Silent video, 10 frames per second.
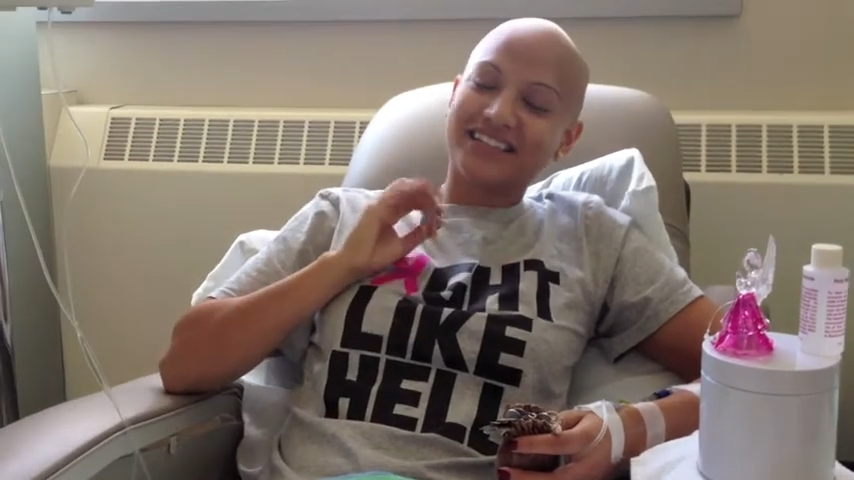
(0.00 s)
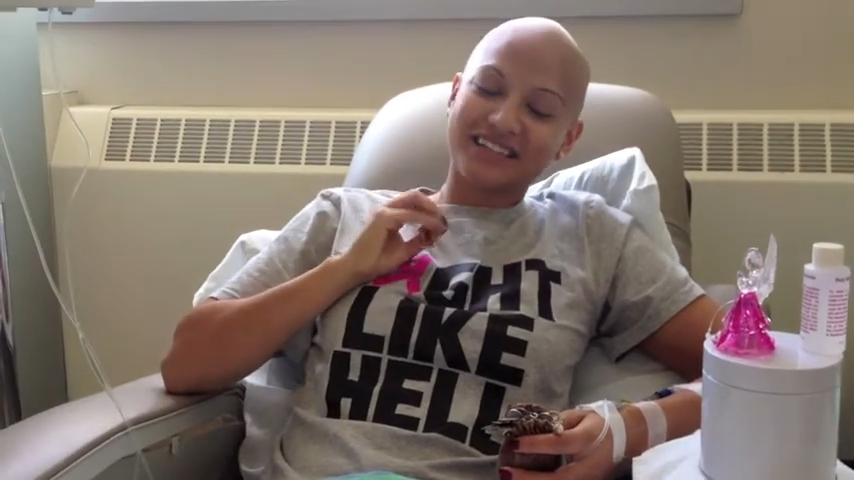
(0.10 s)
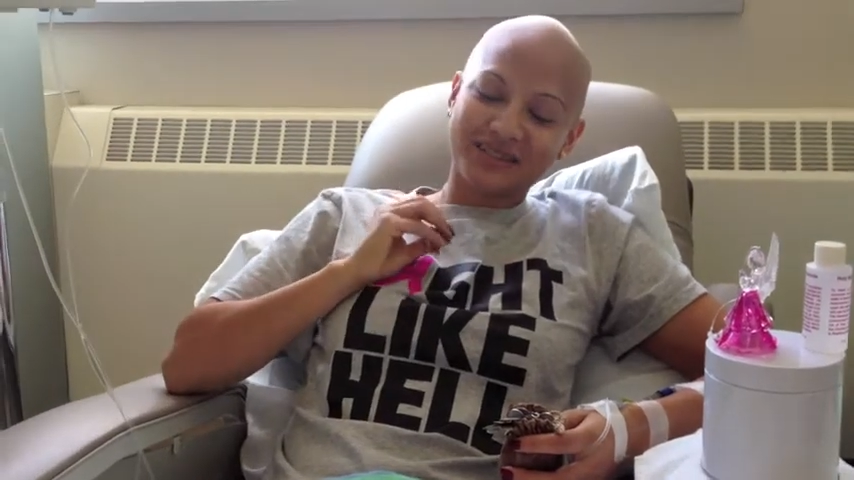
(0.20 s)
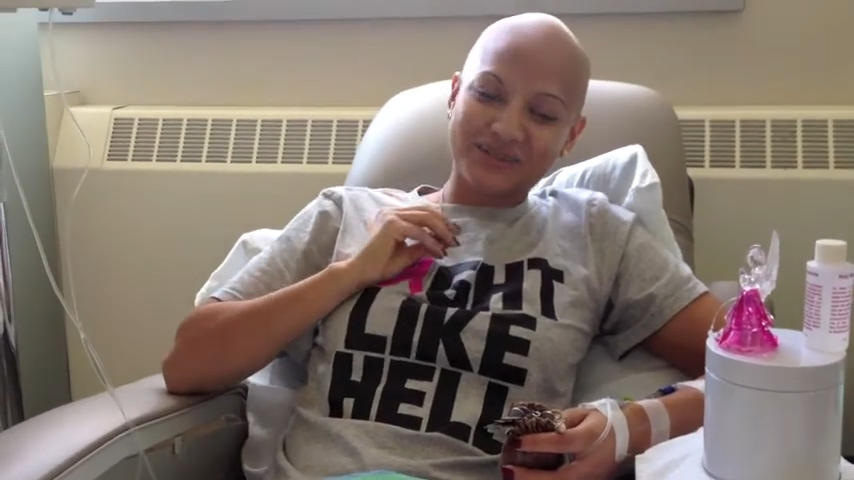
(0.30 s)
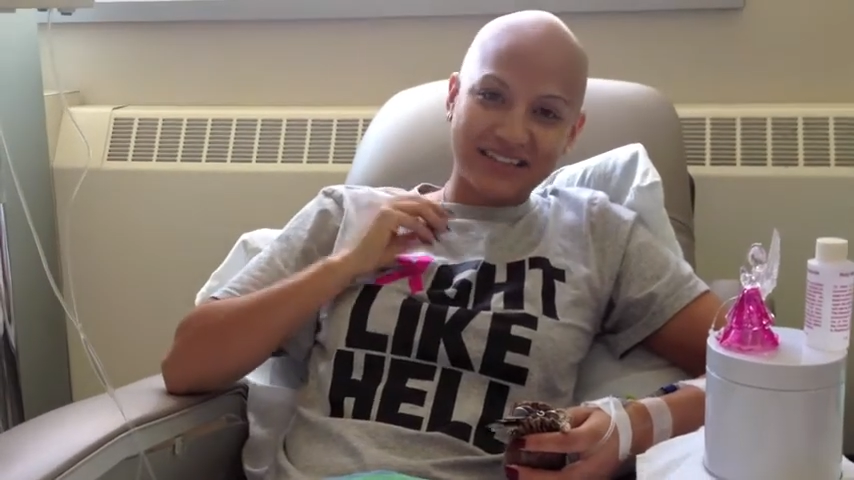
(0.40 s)
I
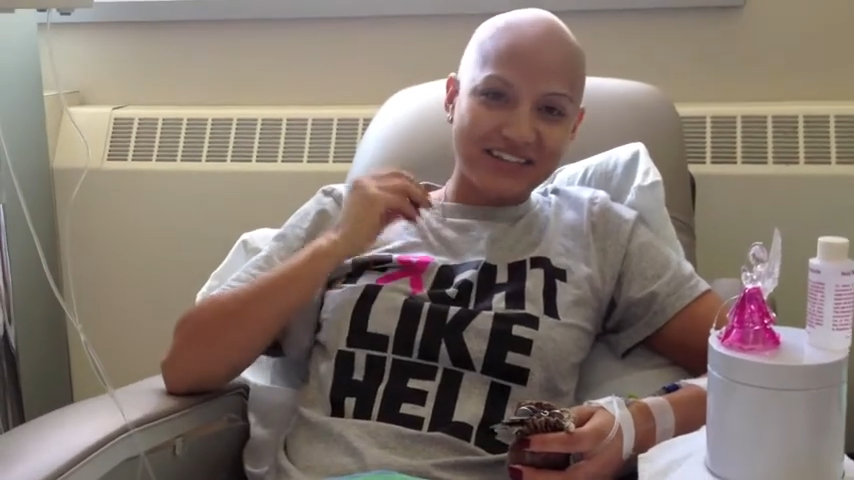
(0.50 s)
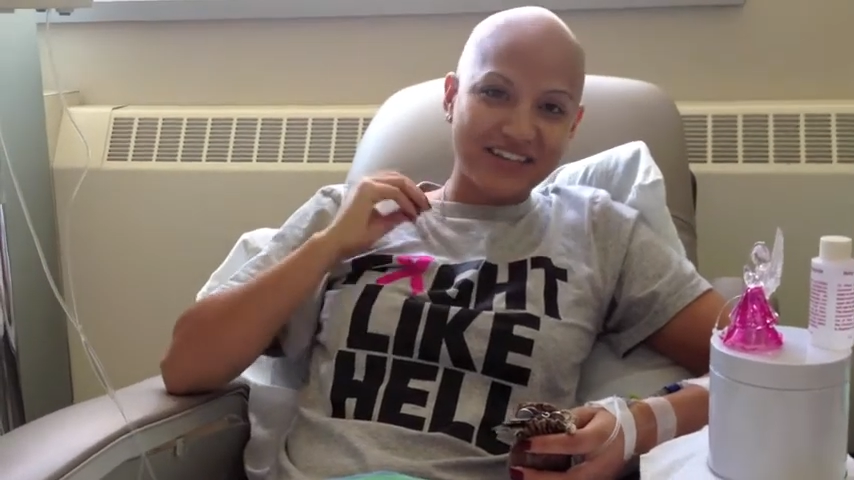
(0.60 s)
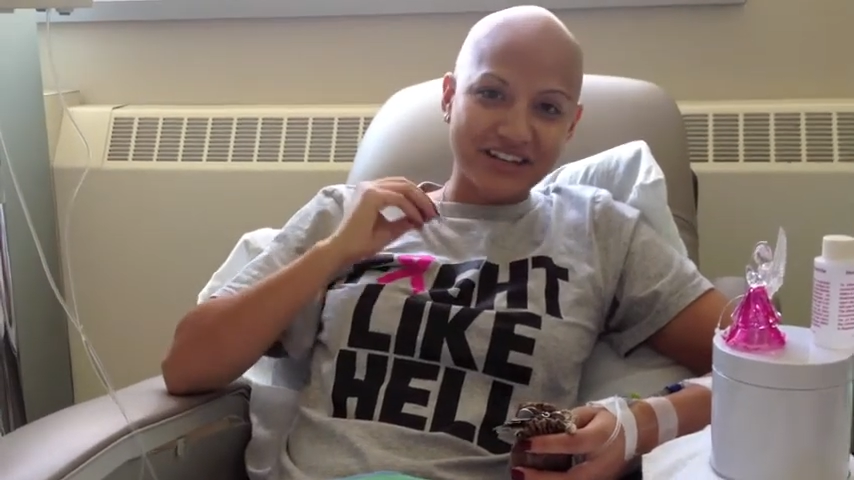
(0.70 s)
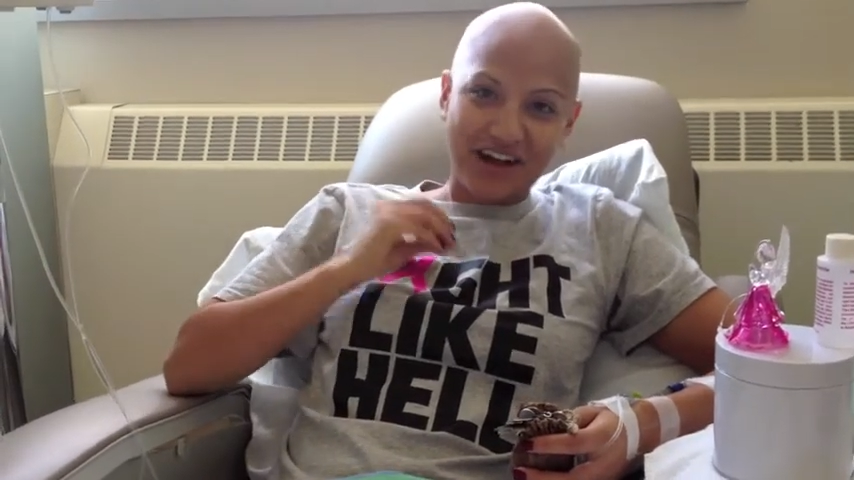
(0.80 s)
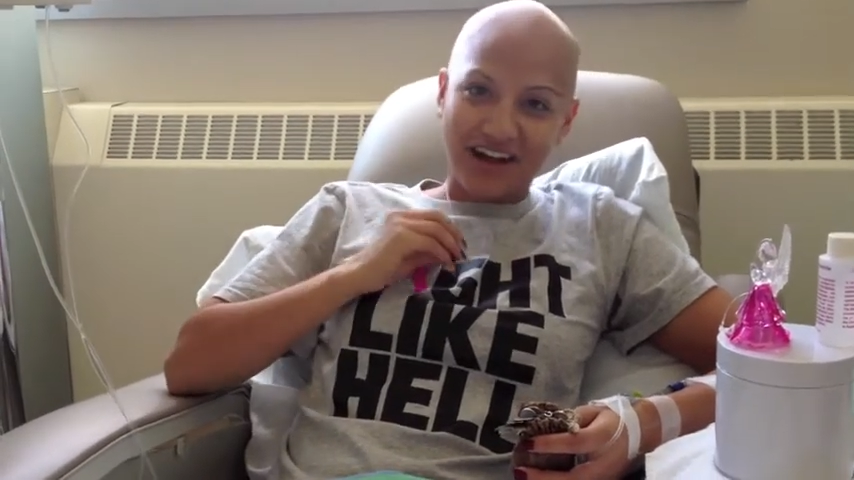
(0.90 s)
do believe
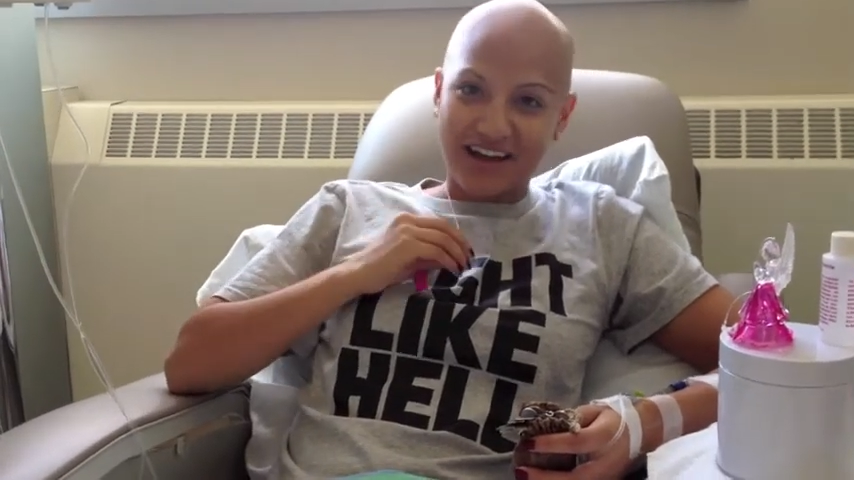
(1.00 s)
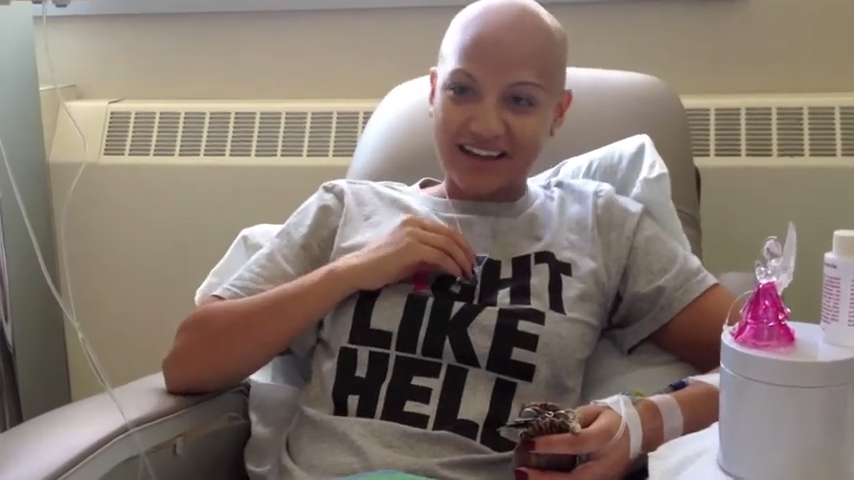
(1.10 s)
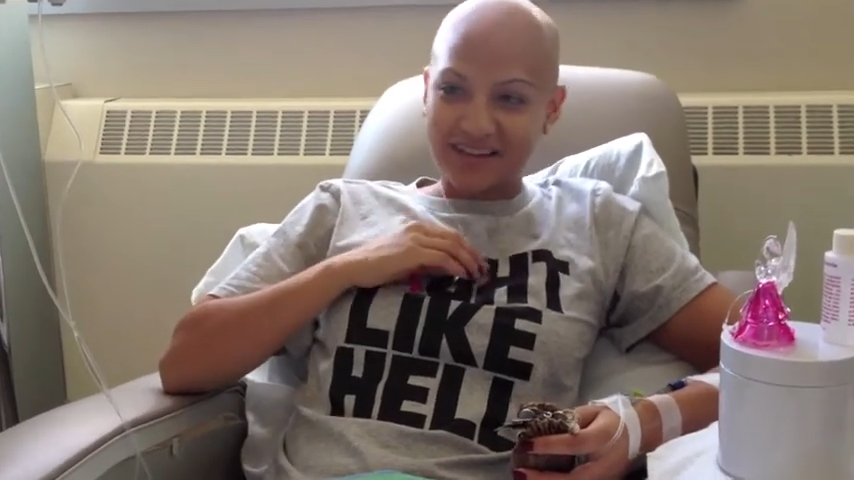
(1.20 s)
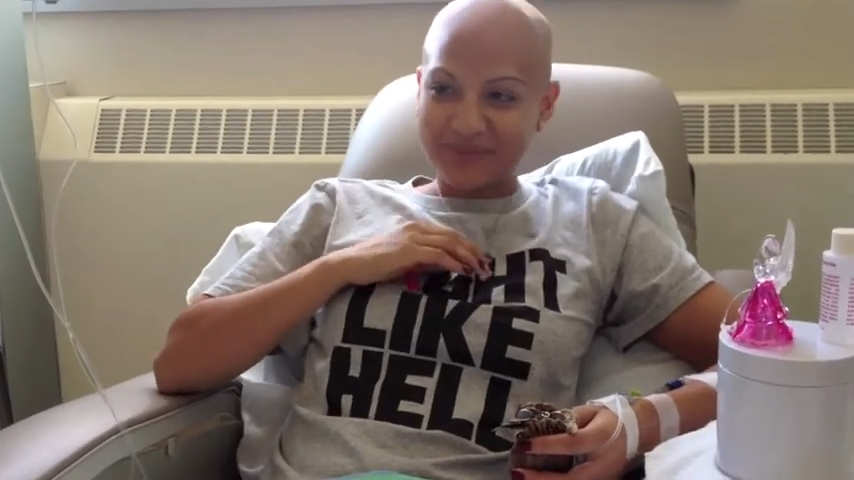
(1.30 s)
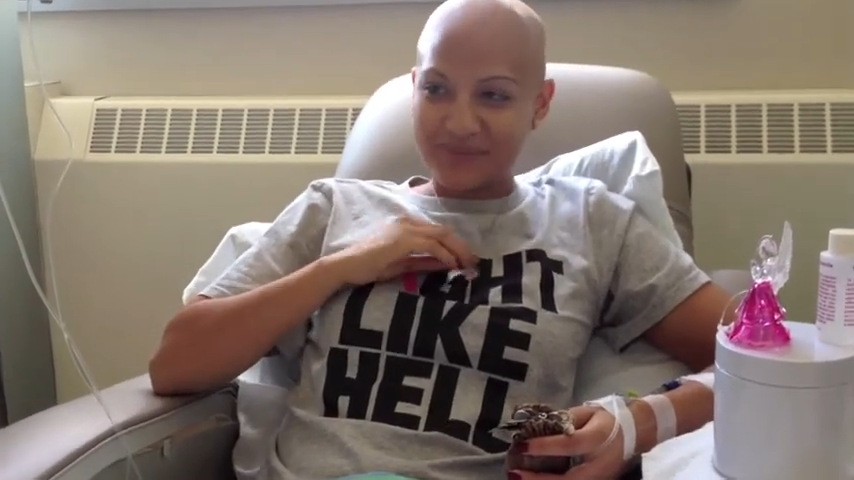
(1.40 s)
in God.